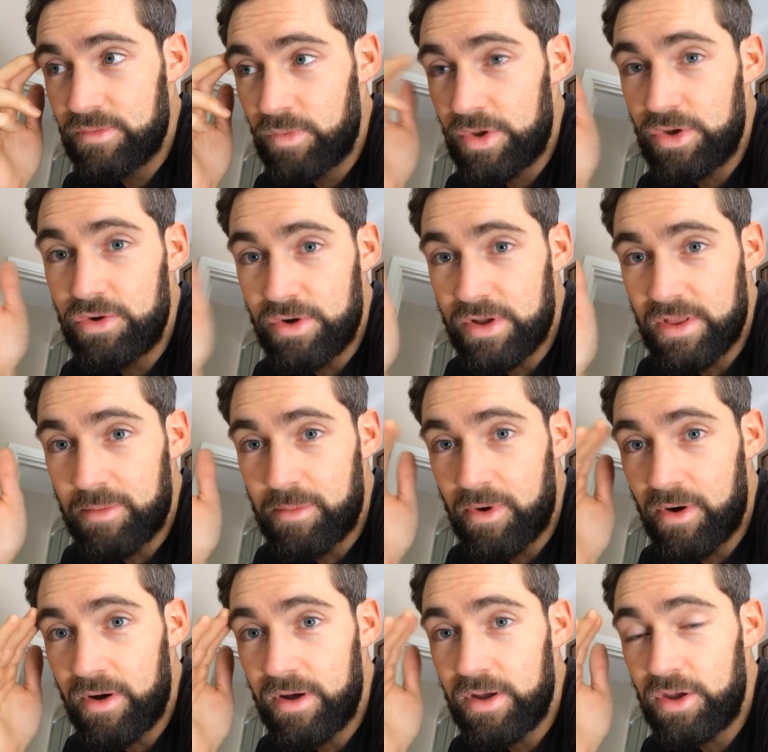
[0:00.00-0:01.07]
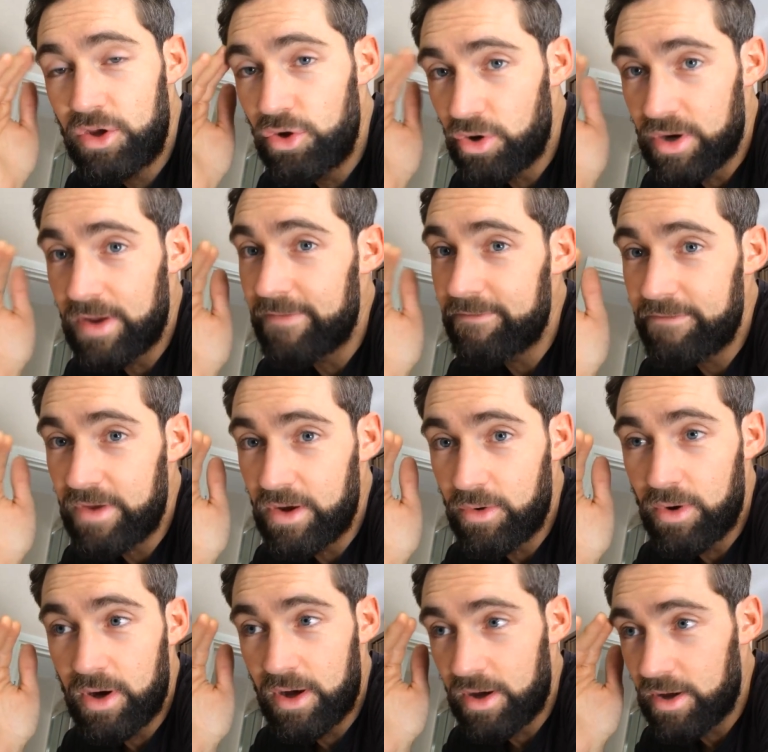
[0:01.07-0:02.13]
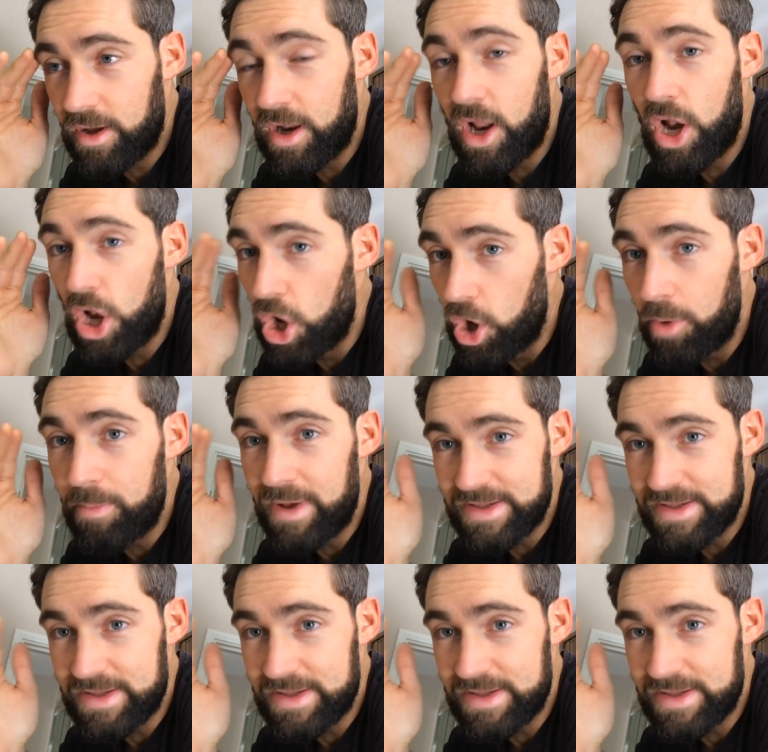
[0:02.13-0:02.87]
when you look in the mirror, you're going to feel a lot